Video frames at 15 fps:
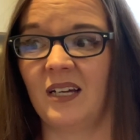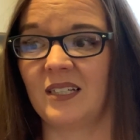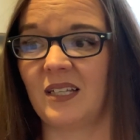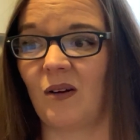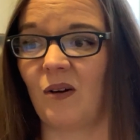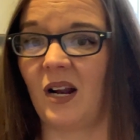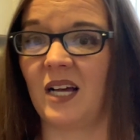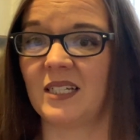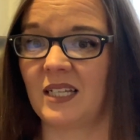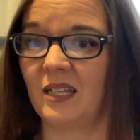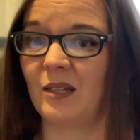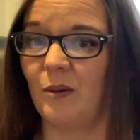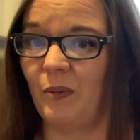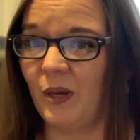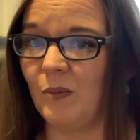So when I say
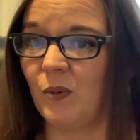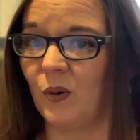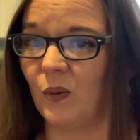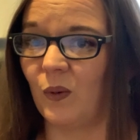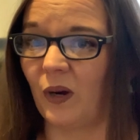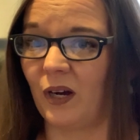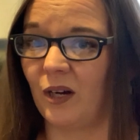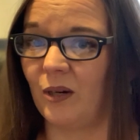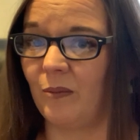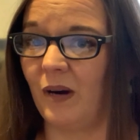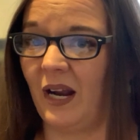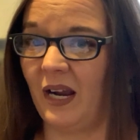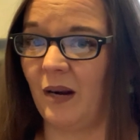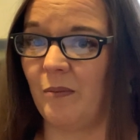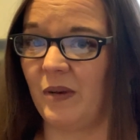that people would come and
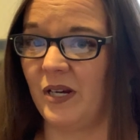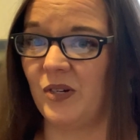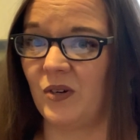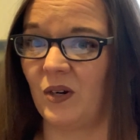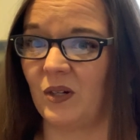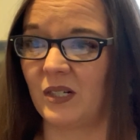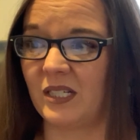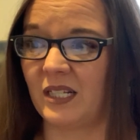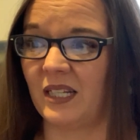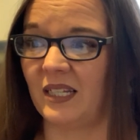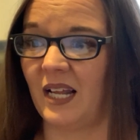hand me drugs and